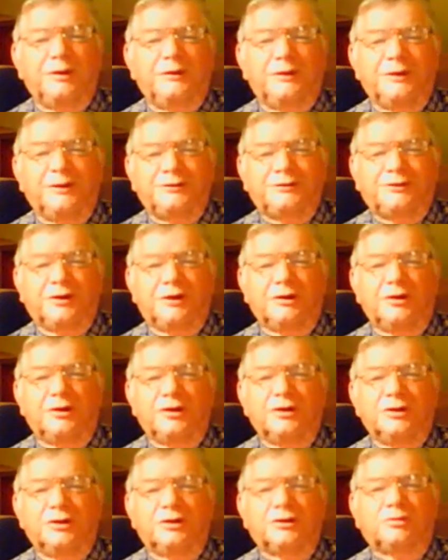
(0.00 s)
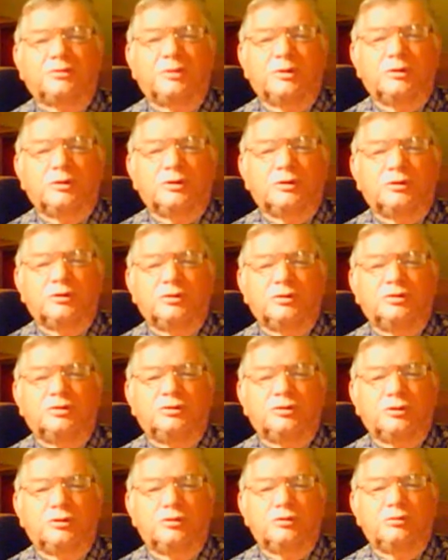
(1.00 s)
And they say, look at this one the Lord
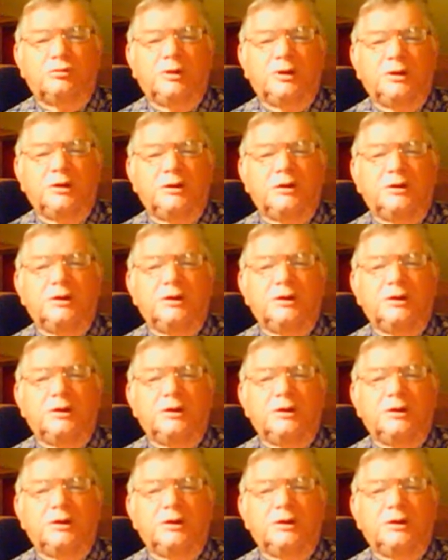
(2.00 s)
showed me.